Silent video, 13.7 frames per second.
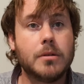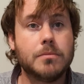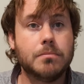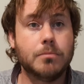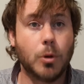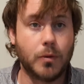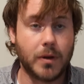
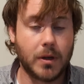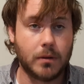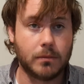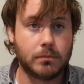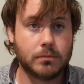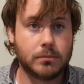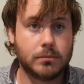Moving
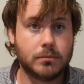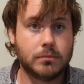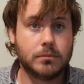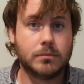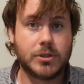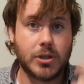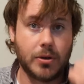on.
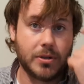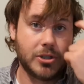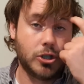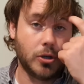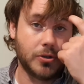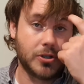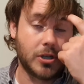So it's
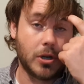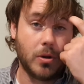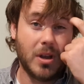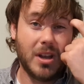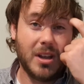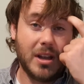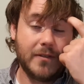Jon Snow.
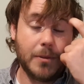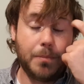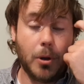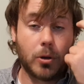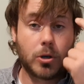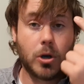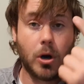If you
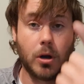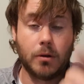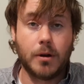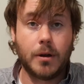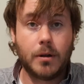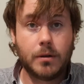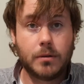put
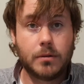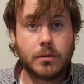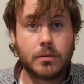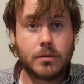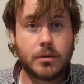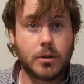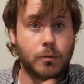cholera,
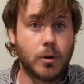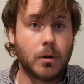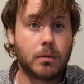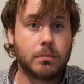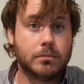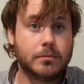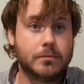you're wrong.
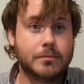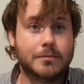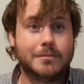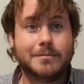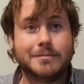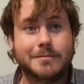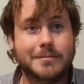
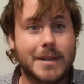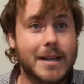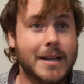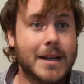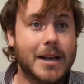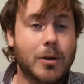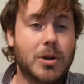
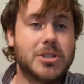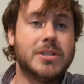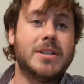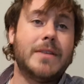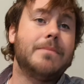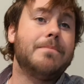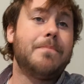Question
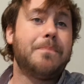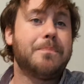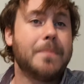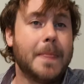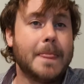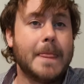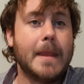7.
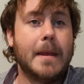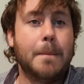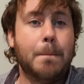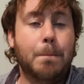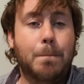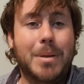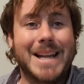
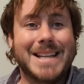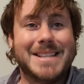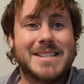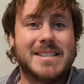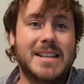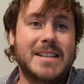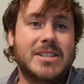
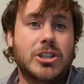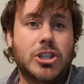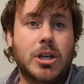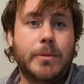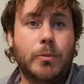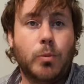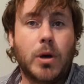Blitz is a
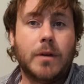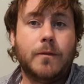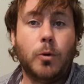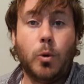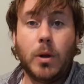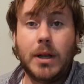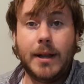German word
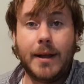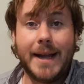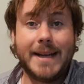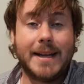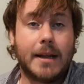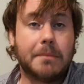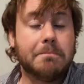for
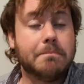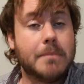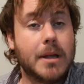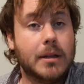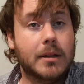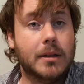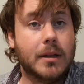lightning.
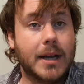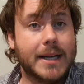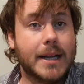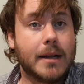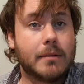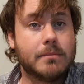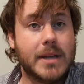
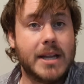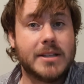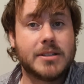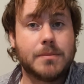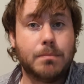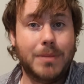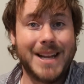Lightning. Hence,
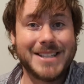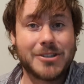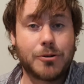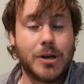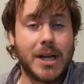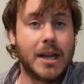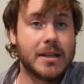
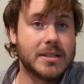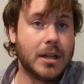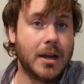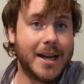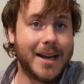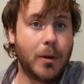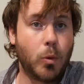Blitzkrieg is
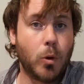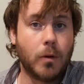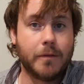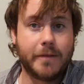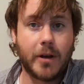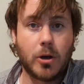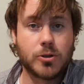lightning war,
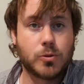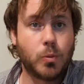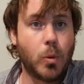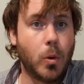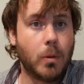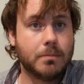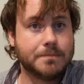fast
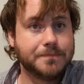war.